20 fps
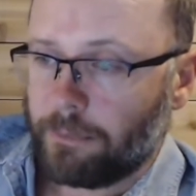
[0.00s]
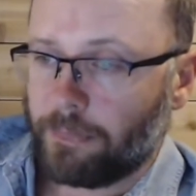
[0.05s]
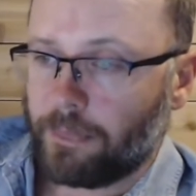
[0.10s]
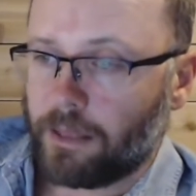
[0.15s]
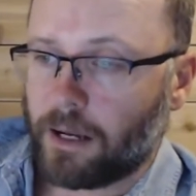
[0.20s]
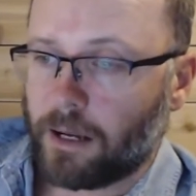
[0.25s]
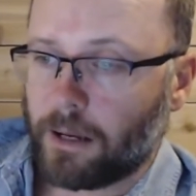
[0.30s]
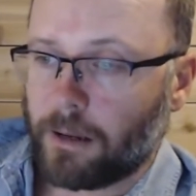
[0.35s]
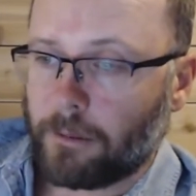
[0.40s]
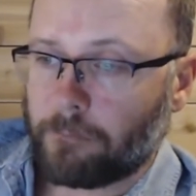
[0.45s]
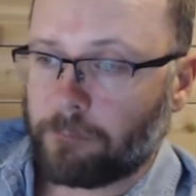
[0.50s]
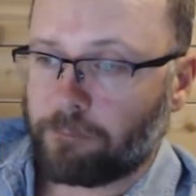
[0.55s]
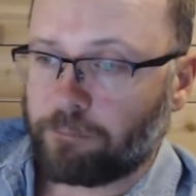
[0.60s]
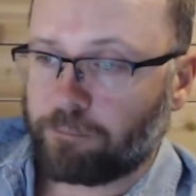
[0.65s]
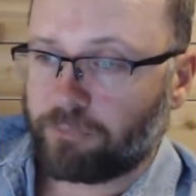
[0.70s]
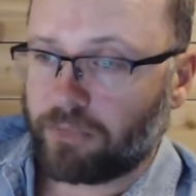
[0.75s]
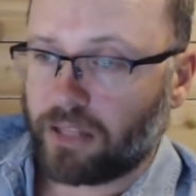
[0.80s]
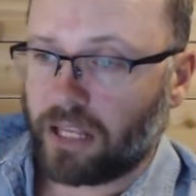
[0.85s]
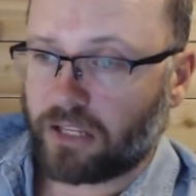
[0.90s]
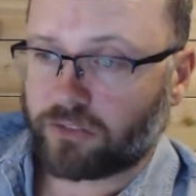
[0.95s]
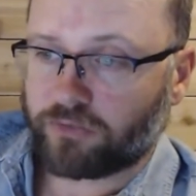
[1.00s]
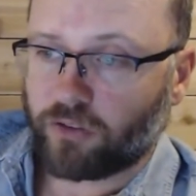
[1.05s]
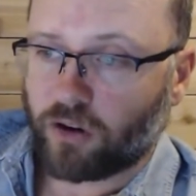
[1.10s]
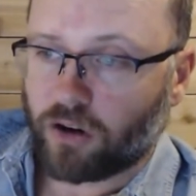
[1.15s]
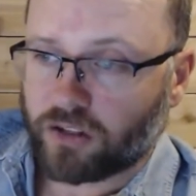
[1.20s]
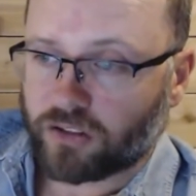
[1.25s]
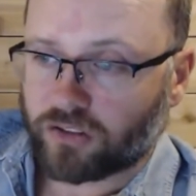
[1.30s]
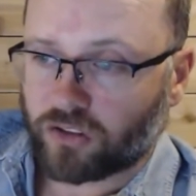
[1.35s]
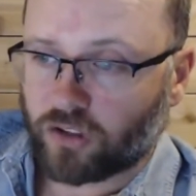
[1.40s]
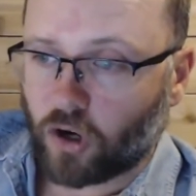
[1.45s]
As far
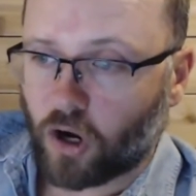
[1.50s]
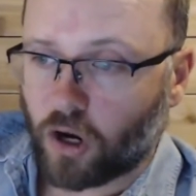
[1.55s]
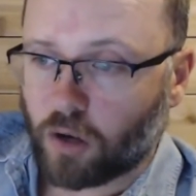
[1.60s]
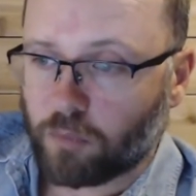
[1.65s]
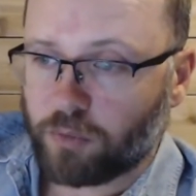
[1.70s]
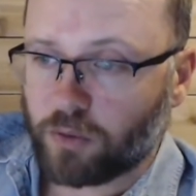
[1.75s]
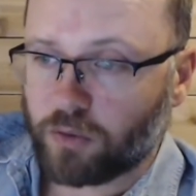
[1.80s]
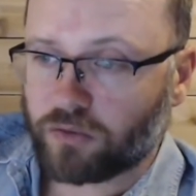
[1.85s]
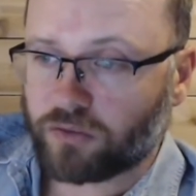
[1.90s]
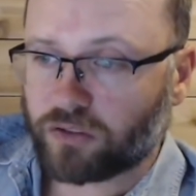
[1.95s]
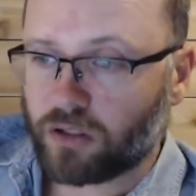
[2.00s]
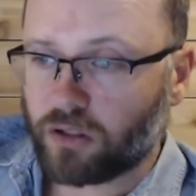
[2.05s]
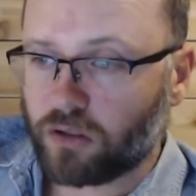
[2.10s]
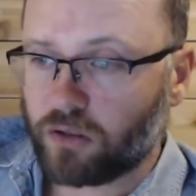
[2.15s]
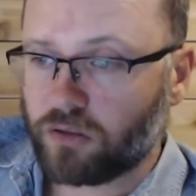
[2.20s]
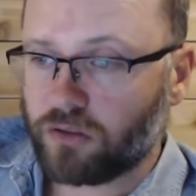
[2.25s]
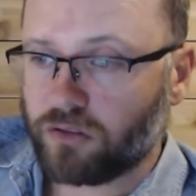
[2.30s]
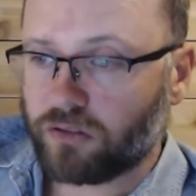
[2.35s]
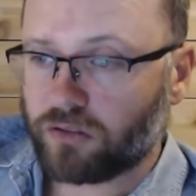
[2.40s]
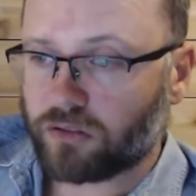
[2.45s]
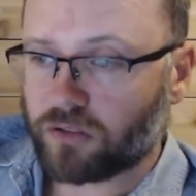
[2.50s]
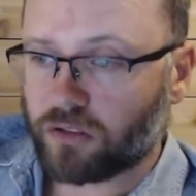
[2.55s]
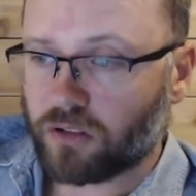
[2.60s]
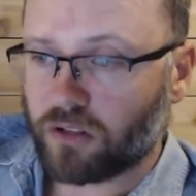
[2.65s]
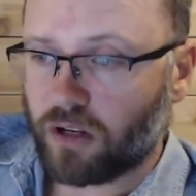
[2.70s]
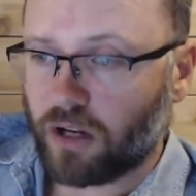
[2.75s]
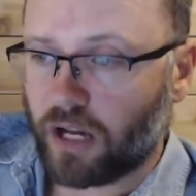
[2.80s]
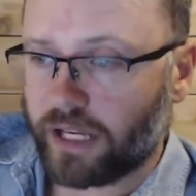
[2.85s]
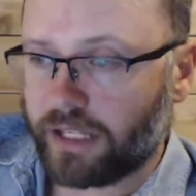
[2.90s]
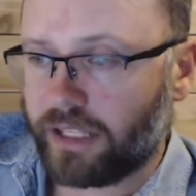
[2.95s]
as compost goes,
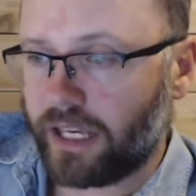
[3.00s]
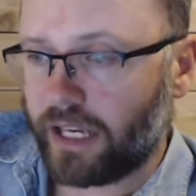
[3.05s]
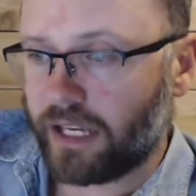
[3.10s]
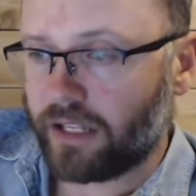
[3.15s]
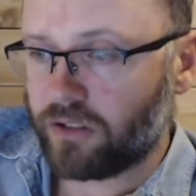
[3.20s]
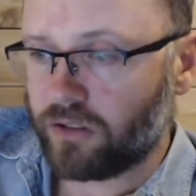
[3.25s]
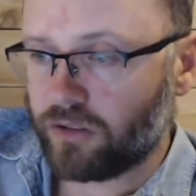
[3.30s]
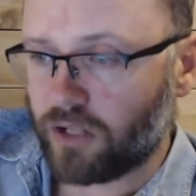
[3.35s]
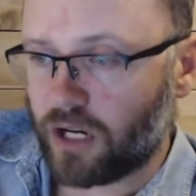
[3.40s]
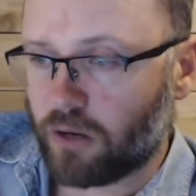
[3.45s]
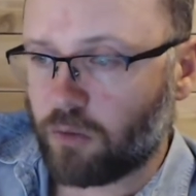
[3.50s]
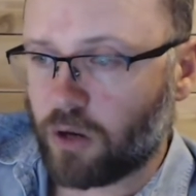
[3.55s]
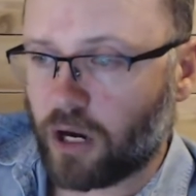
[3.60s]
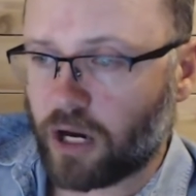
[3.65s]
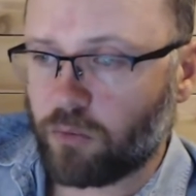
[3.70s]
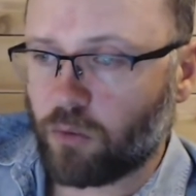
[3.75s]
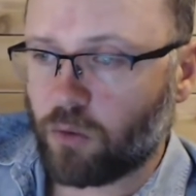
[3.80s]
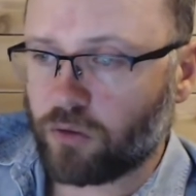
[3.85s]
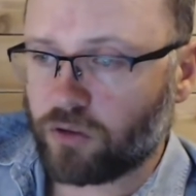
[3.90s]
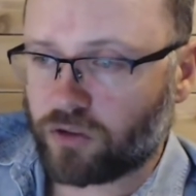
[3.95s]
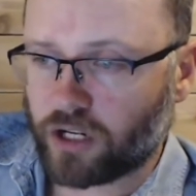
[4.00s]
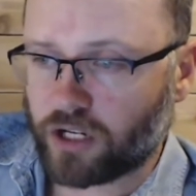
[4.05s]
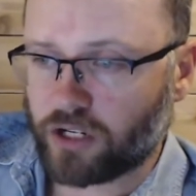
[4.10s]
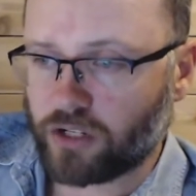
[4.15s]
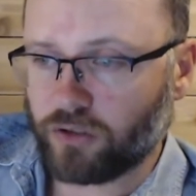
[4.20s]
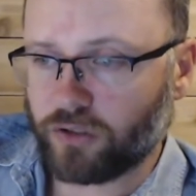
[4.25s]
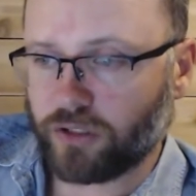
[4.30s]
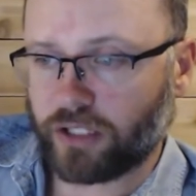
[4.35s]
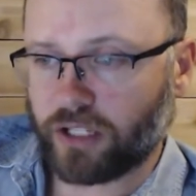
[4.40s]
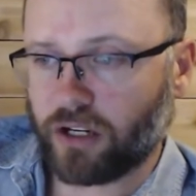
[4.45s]
I won't try to
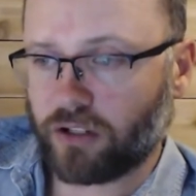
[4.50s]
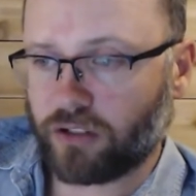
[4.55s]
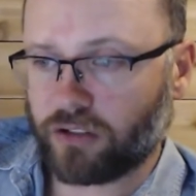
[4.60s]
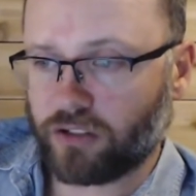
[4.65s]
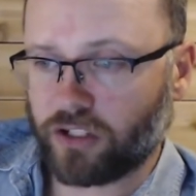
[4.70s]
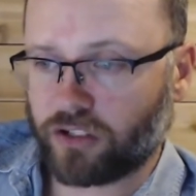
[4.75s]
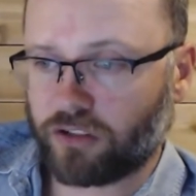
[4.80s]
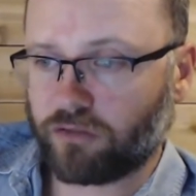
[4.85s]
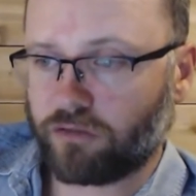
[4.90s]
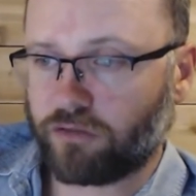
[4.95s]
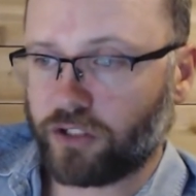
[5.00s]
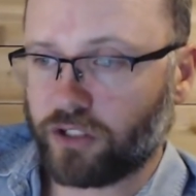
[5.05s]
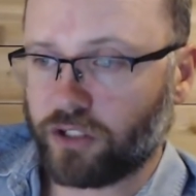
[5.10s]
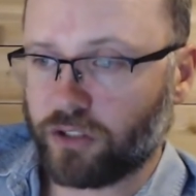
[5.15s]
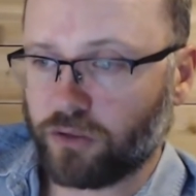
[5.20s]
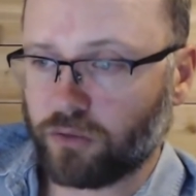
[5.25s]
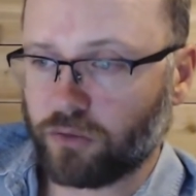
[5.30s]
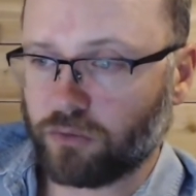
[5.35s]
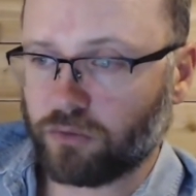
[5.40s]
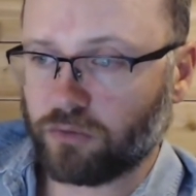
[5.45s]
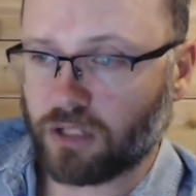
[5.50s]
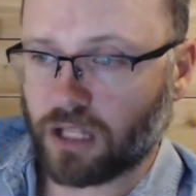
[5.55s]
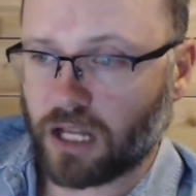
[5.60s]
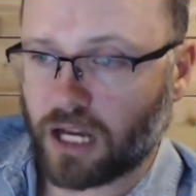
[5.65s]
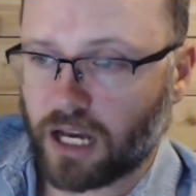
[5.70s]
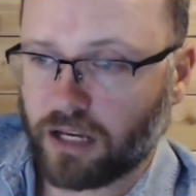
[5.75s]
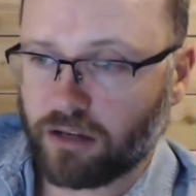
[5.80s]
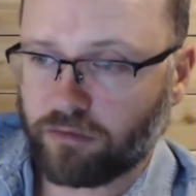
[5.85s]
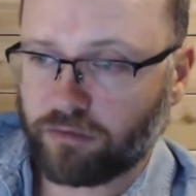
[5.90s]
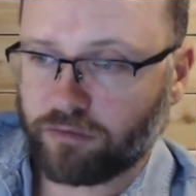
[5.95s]
do the calculation for you
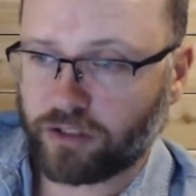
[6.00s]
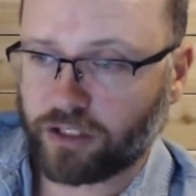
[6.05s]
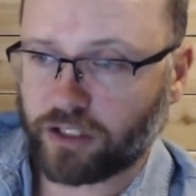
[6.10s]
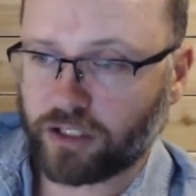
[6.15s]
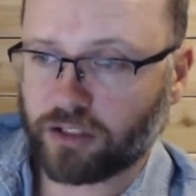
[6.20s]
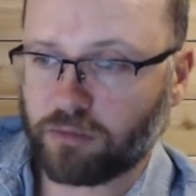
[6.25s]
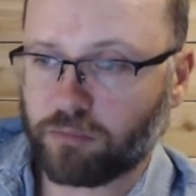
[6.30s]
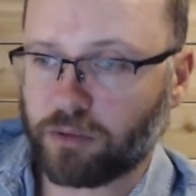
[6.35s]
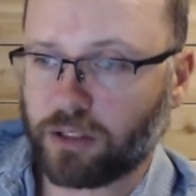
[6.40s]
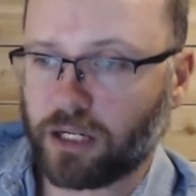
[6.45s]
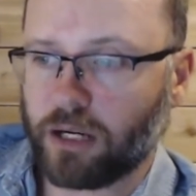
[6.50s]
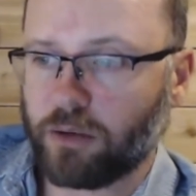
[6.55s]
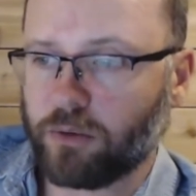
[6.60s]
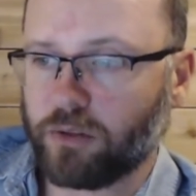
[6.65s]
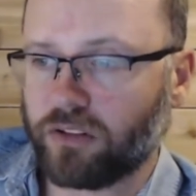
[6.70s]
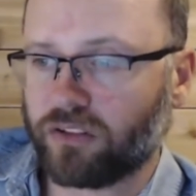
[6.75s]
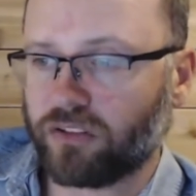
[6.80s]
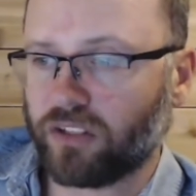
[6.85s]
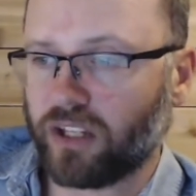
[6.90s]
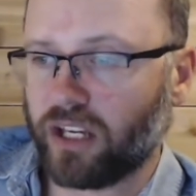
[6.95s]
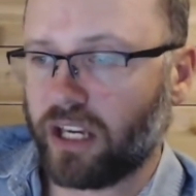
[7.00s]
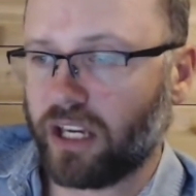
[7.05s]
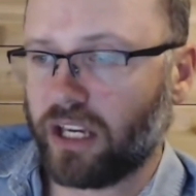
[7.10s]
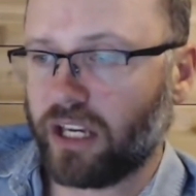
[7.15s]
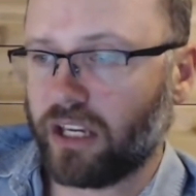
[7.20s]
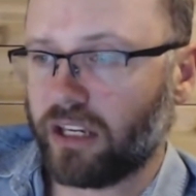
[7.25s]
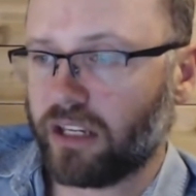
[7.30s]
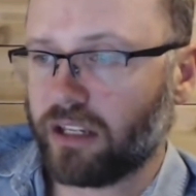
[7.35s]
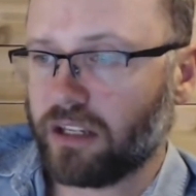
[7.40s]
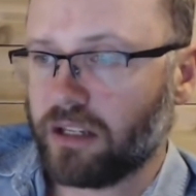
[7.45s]
live here, but I would
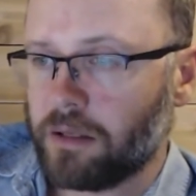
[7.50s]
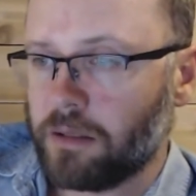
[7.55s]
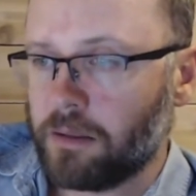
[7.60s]
say,